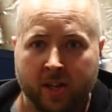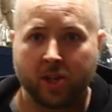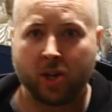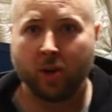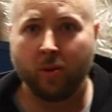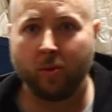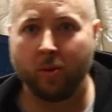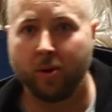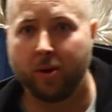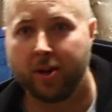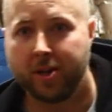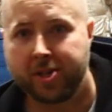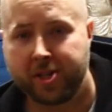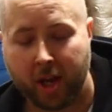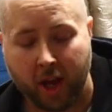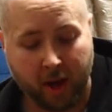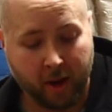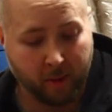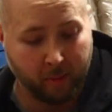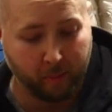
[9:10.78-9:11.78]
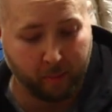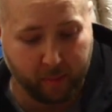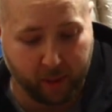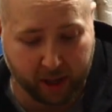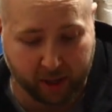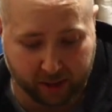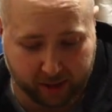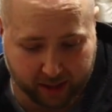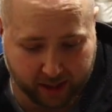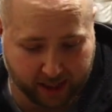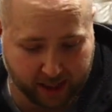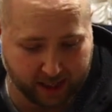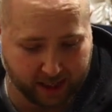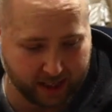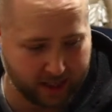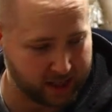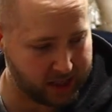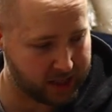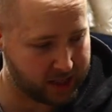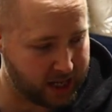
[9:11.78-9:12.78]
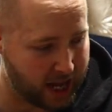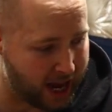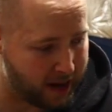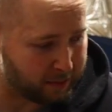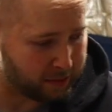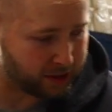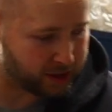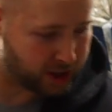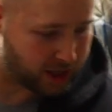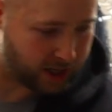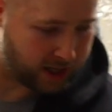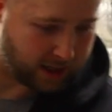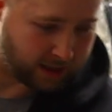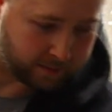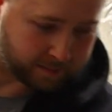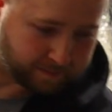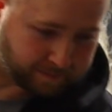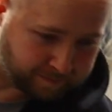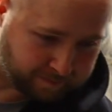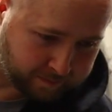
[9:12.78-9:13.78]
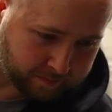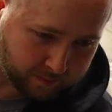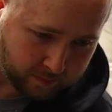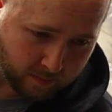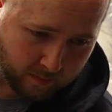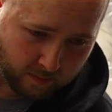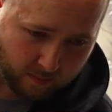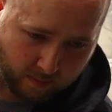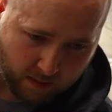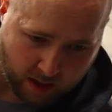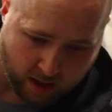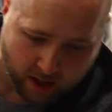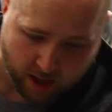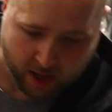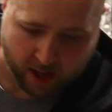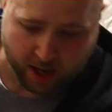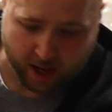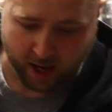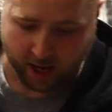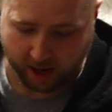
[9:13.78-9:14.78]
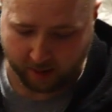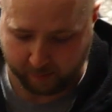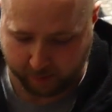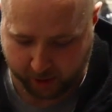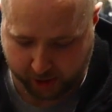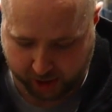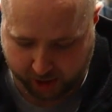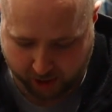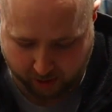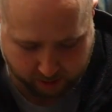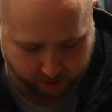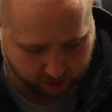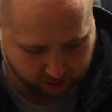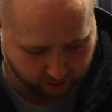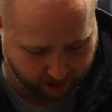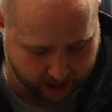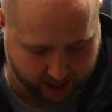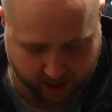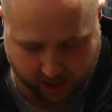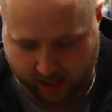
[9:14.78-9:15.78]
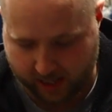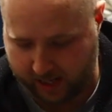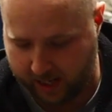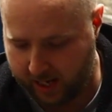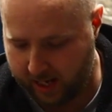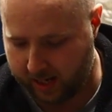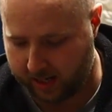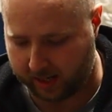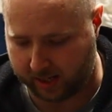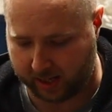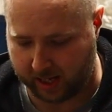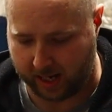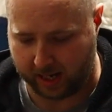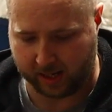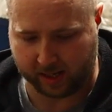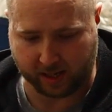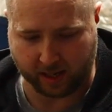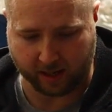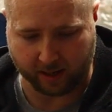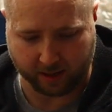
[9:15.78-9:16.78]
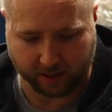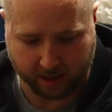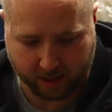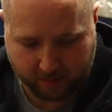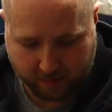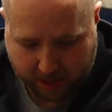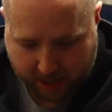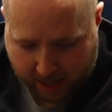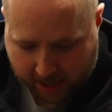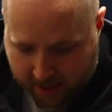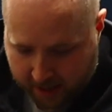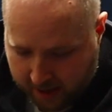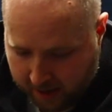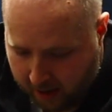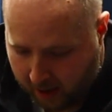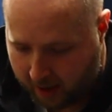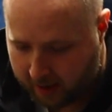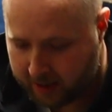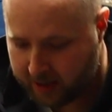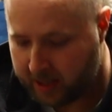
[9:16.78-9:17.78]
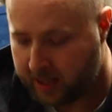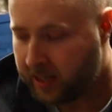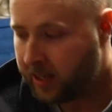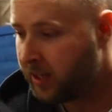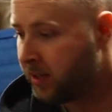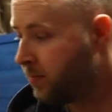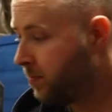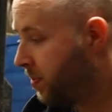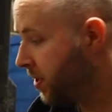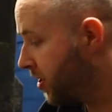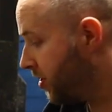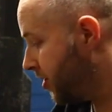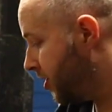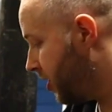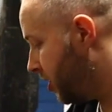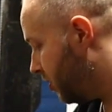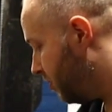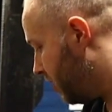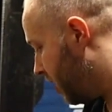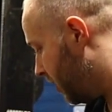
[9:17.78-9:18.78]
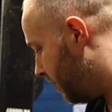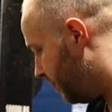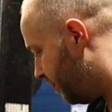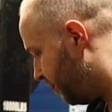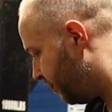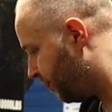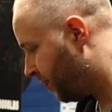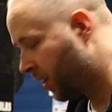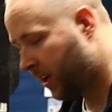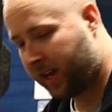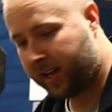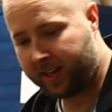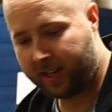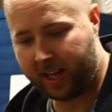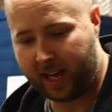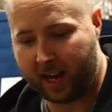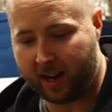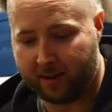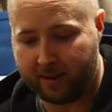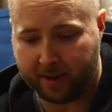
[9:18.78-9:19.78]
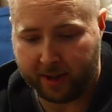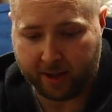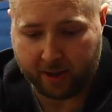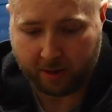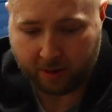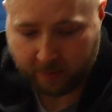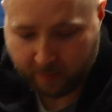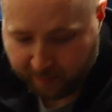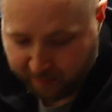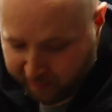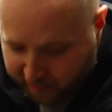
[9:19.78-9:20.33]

towards building and establishing and pursuing great ideas, things that are going to be building you up and carrying you